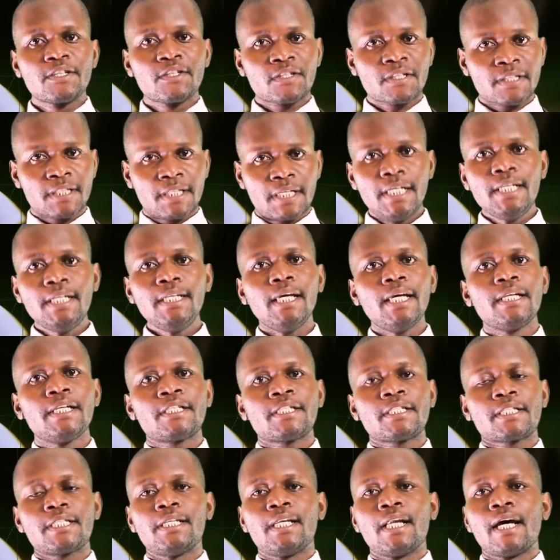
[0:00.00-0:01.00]
Sin
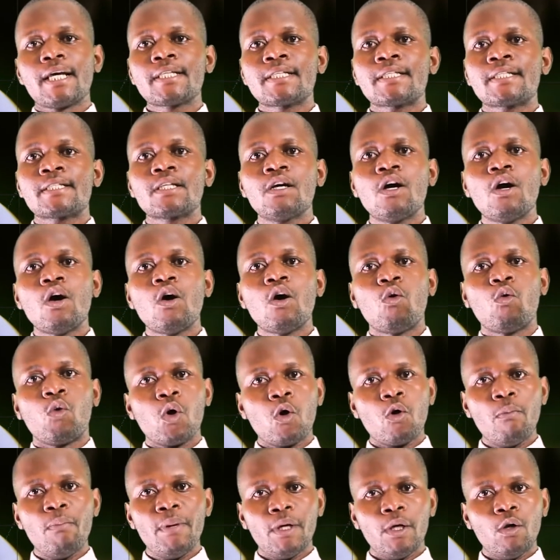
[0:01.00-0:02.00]
and sinners
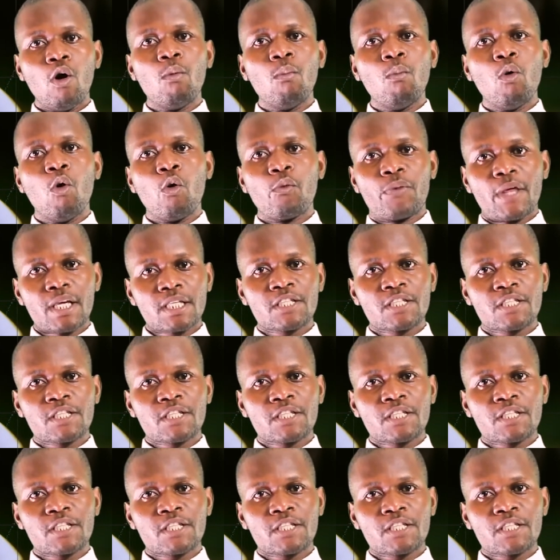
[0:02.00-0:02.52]
will be no more.